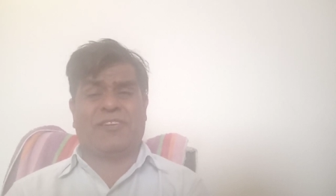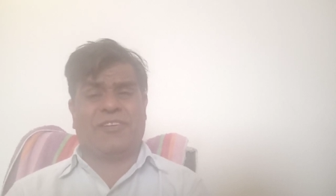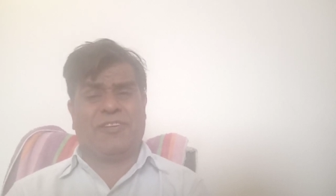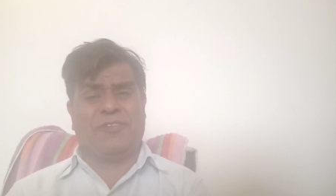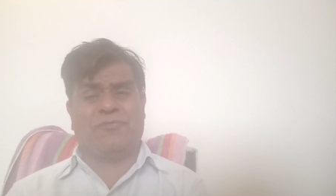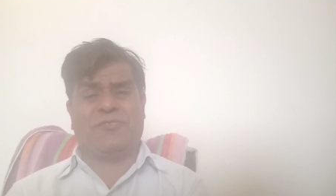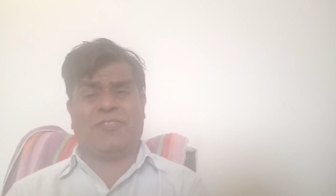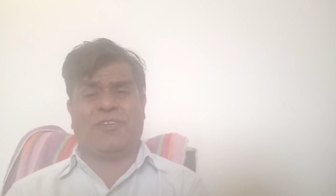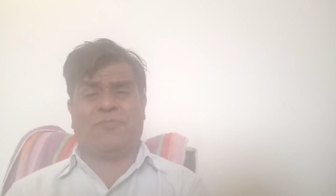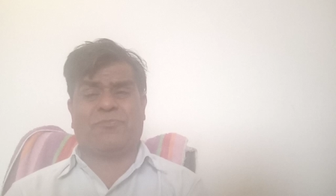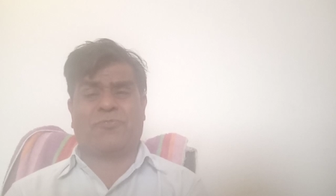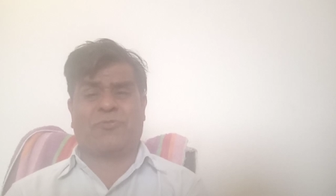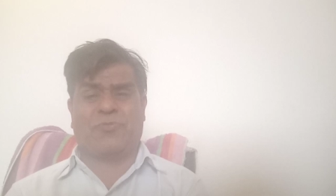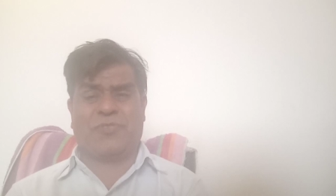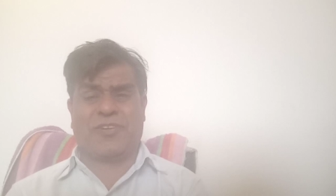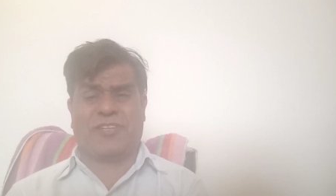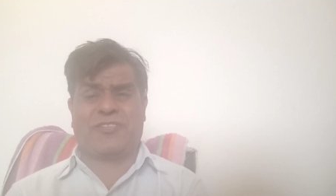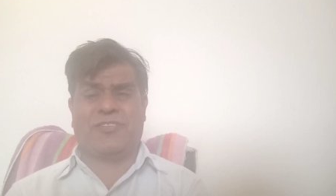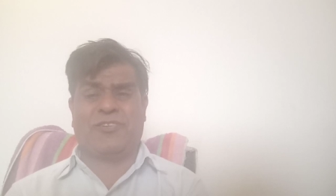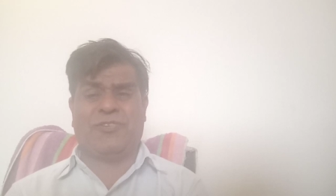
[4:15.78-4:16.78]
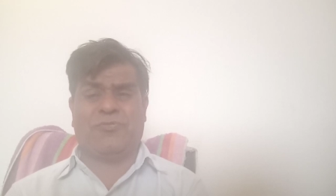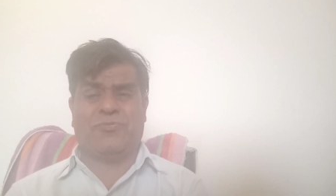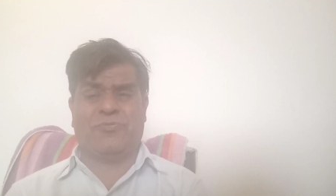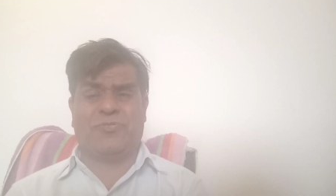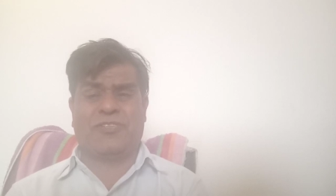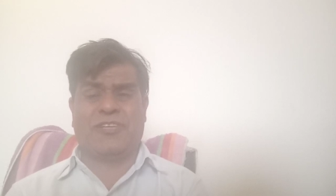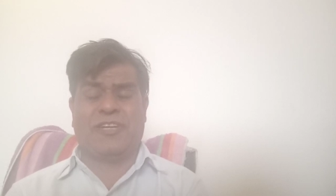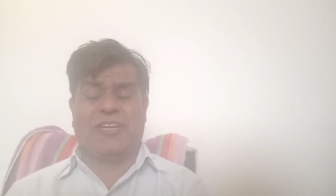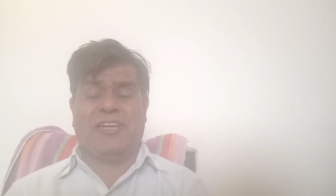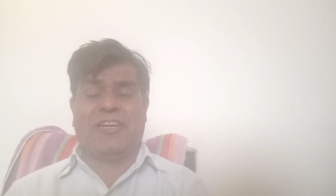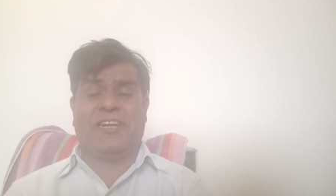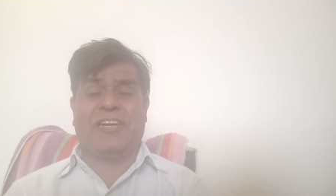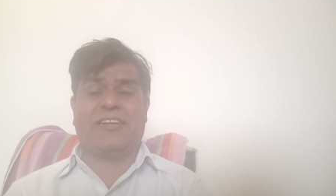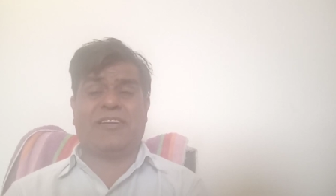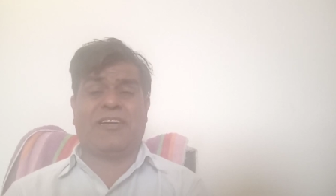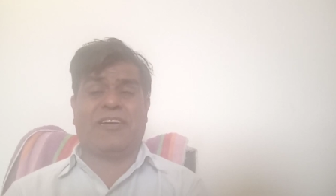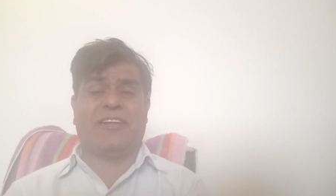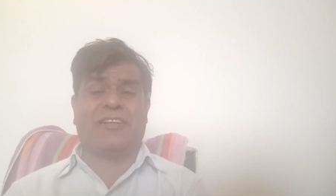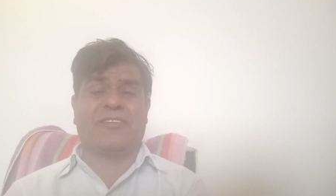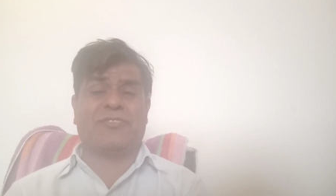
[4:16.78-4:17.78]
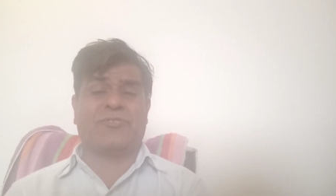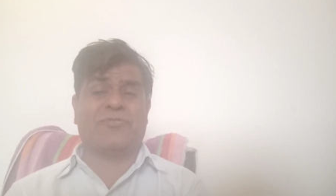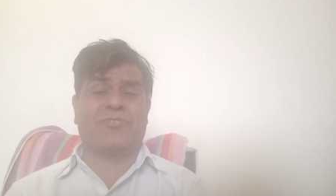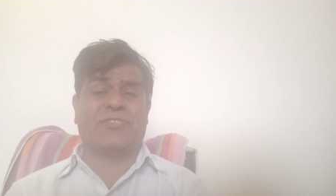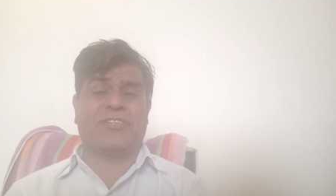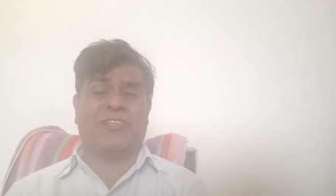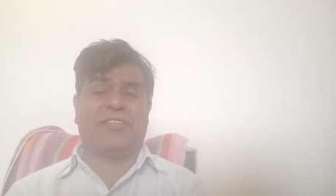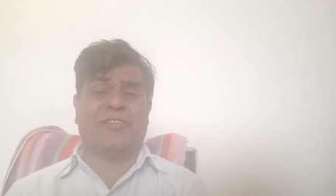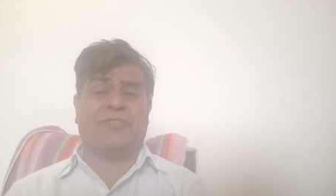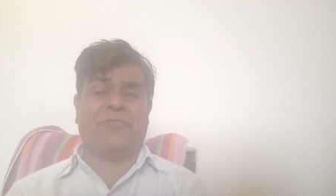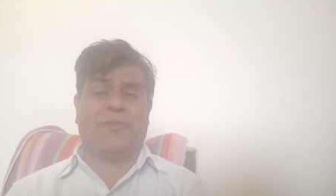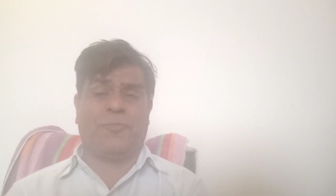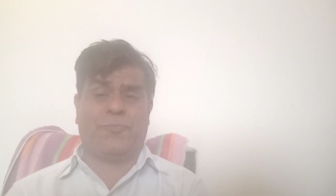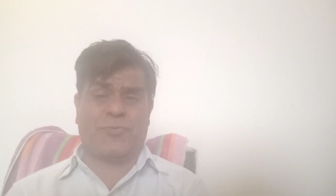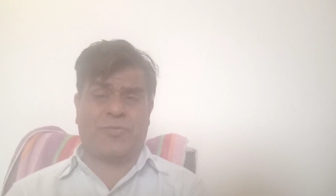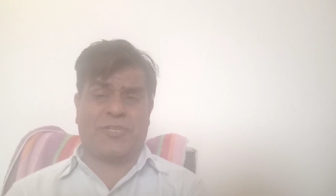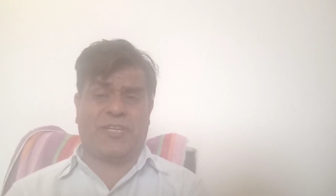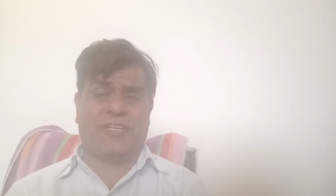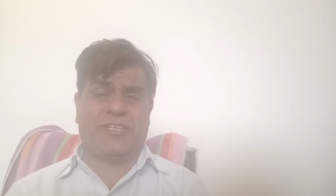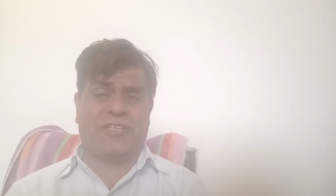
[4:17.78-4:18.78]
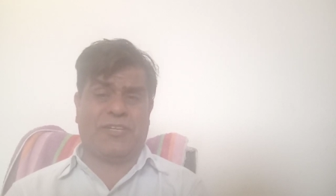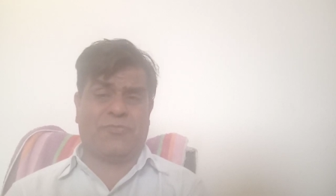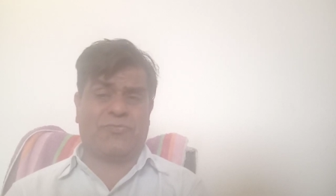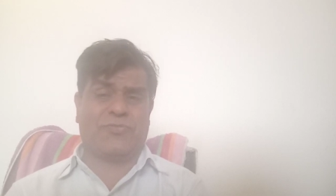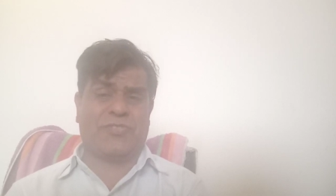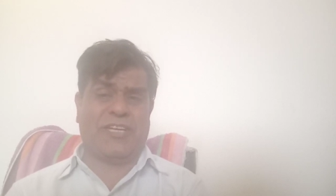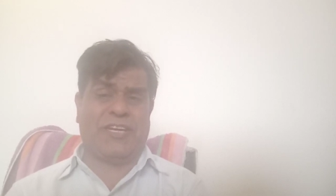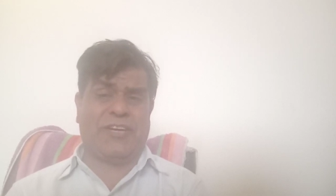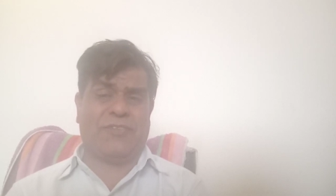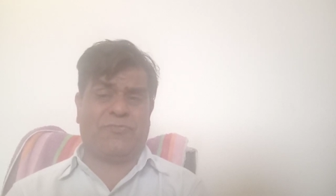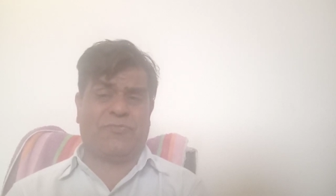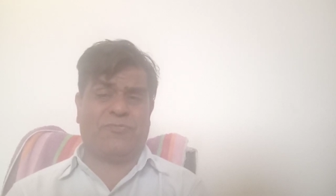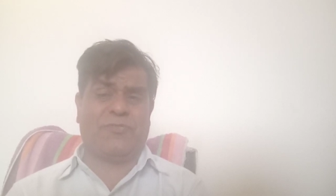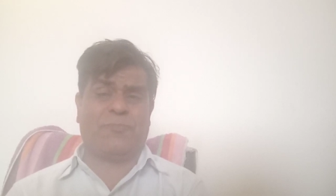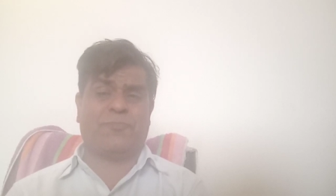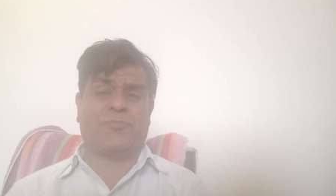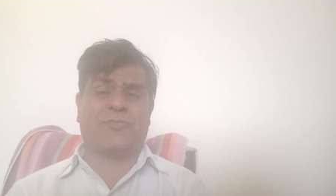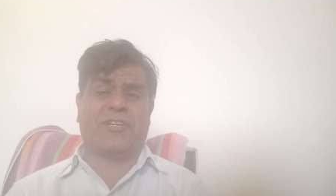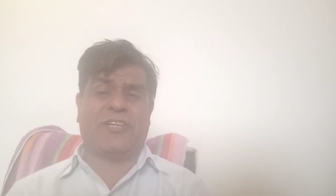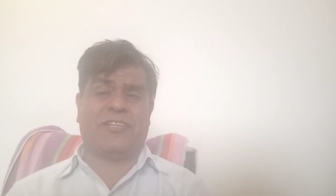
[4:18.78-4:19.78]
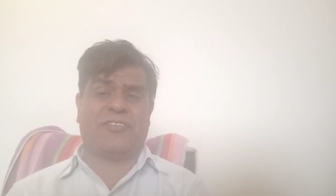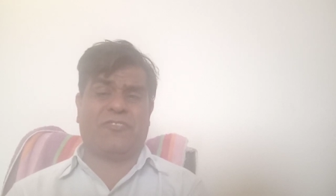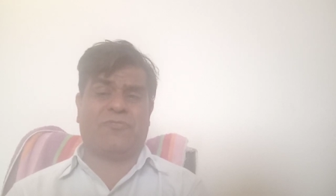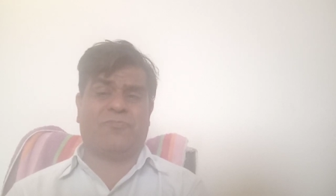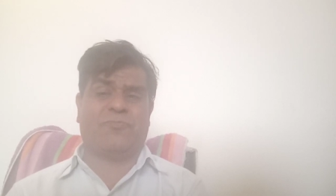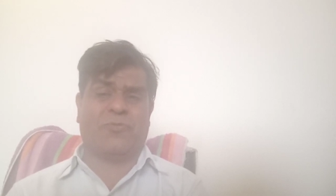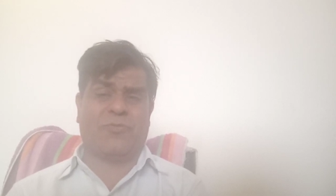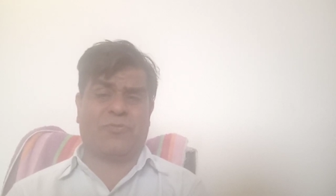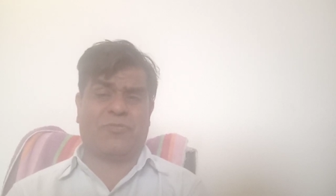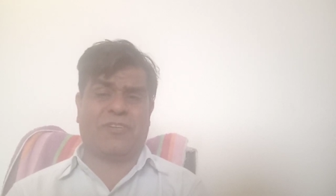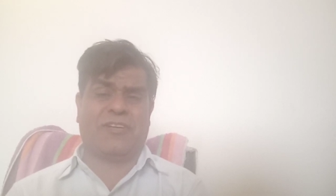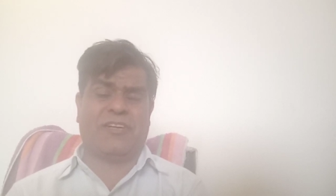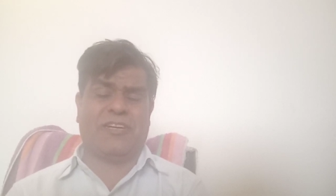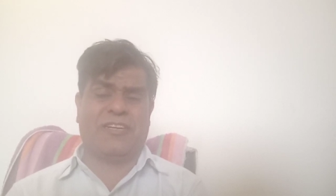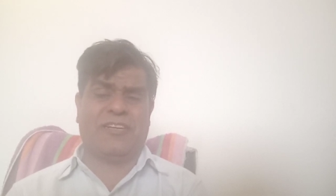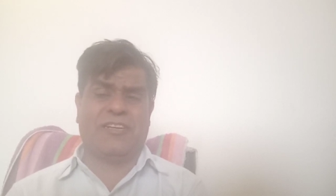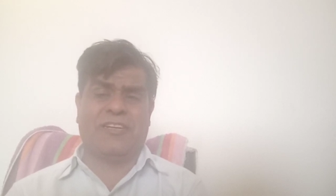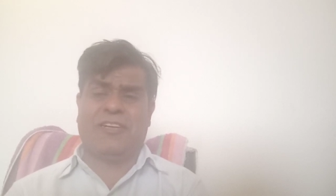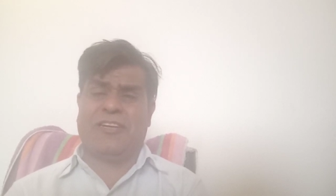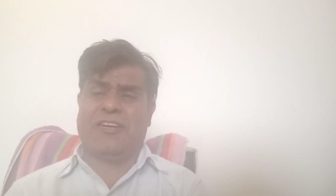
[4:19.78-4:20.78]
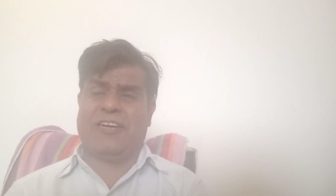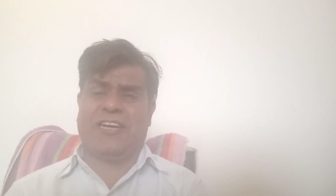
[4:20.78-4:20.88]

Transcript: Give them correct news, and also see the website of S A F, website of Portugal.